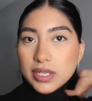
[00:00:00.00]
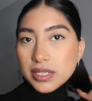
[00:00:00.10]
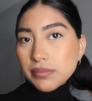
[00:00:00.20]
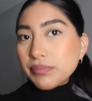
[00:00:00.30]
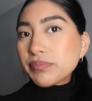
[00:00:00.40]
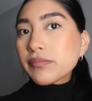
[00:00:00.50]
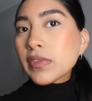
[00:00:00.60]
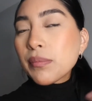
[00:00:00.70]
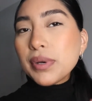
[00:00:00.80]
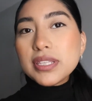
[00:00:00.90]
But
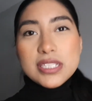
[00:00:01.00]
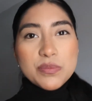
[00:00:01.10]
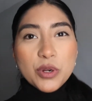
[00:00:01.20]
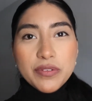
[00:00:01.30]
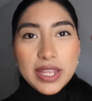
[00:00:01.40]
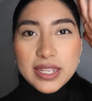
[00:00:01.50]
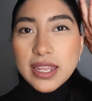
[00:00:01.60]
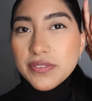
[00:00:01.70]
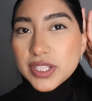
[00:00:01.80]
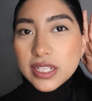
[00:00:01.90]
this is more of like an
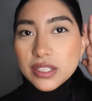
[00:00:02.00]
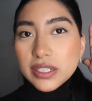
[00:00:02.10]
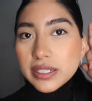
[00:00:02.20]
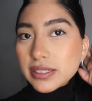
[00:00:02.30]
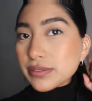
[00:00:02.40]
everyday look.